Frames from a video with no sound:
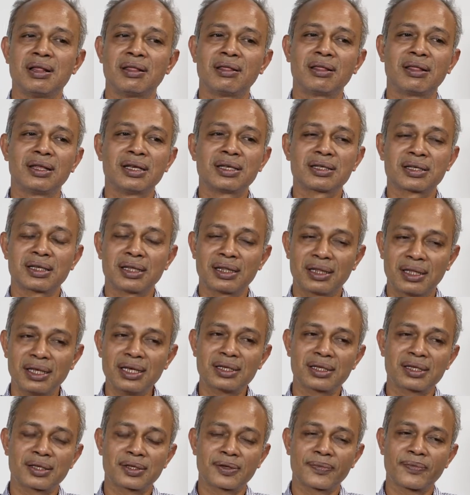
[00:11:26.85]
This
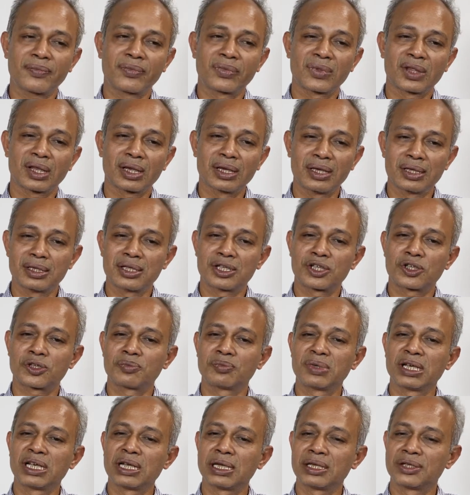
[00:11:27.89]
is
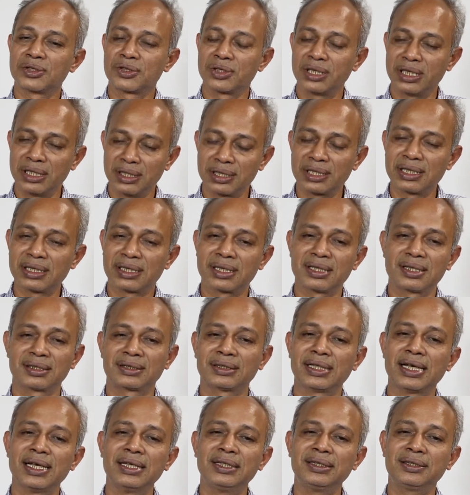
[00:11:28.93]
being seriously
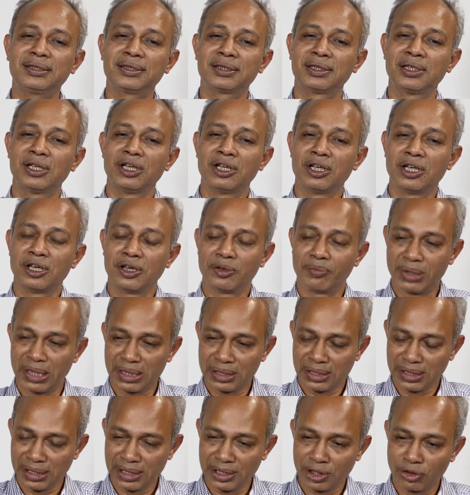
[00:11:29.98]
criticized
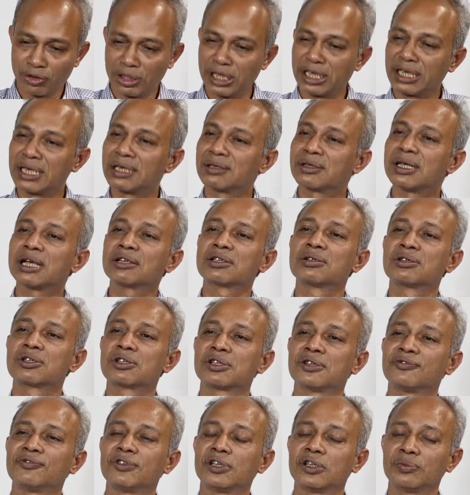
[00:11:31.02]
by the thinking sections
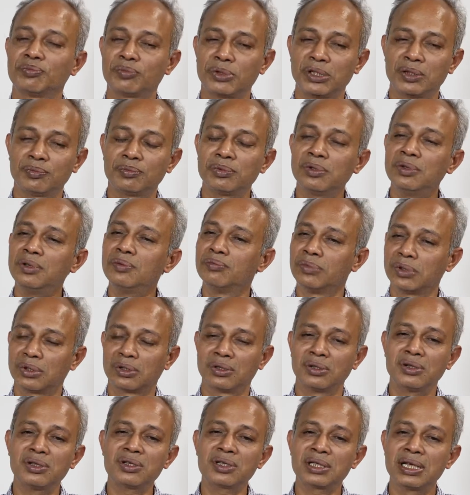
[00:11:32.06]
of our people,
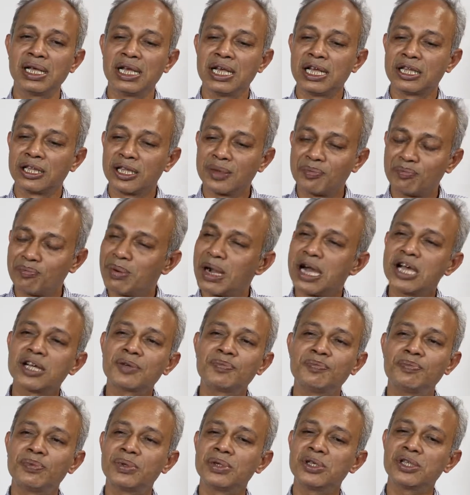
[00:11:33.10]
because the
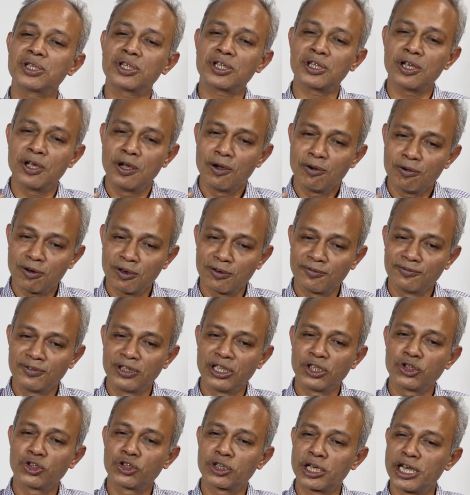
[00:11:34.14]
purpose of
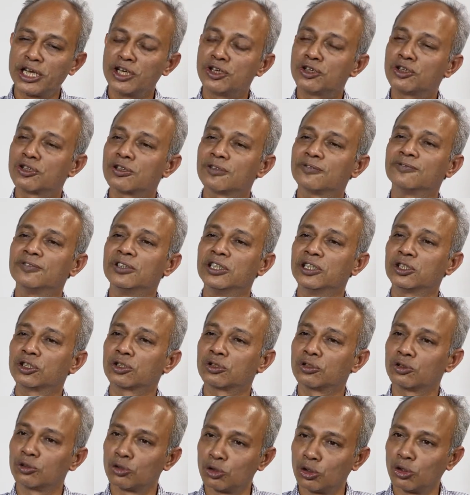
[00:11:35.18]
the change of
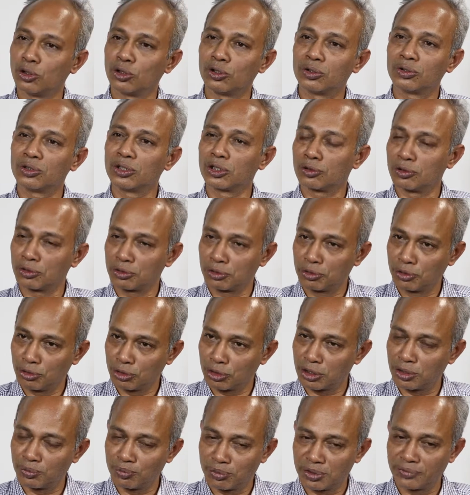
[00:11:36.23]
this law, the
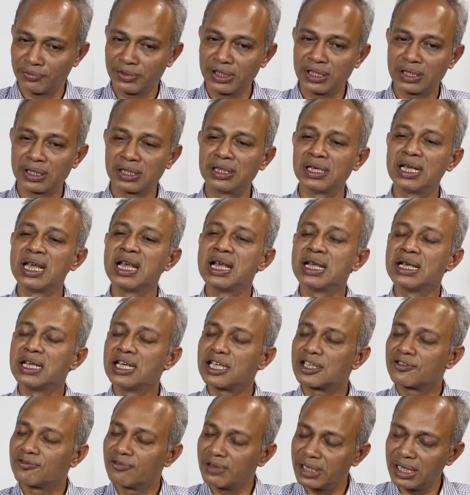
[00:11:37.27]
constitutional provision,
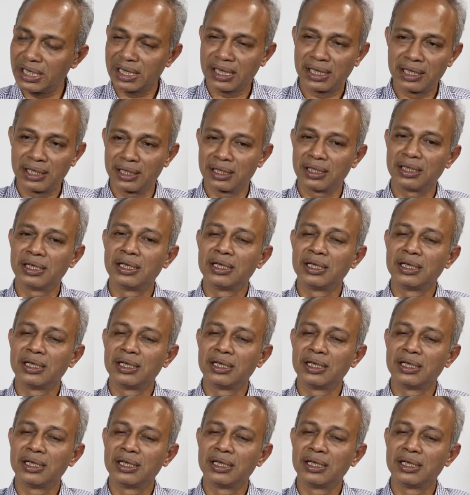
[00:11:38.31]
is very clear,